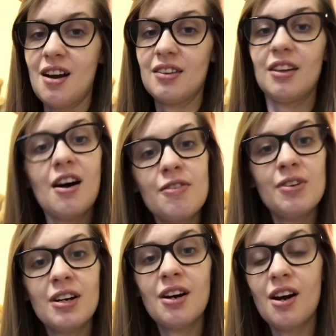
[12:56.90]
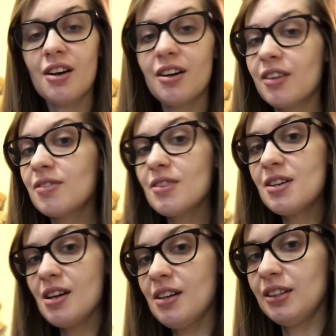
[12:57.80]
I love our
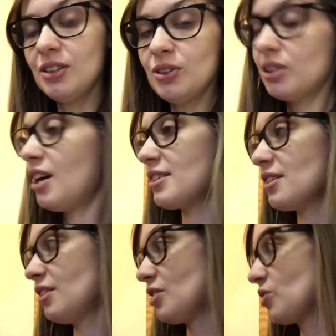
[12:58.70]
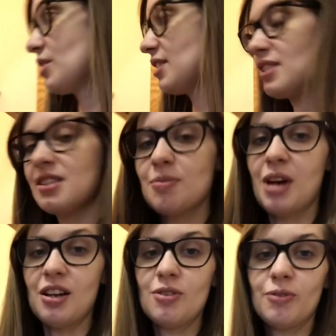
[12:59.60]
little closet laundry system.
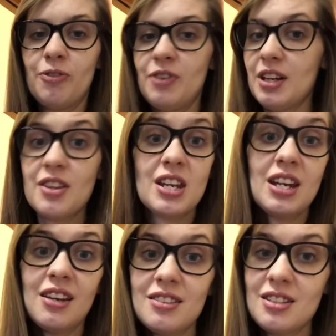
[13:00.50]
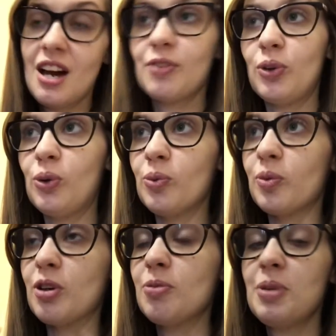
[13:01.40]
I don't feel the need to have a whole
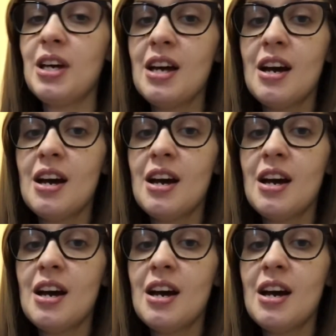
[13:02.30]
room.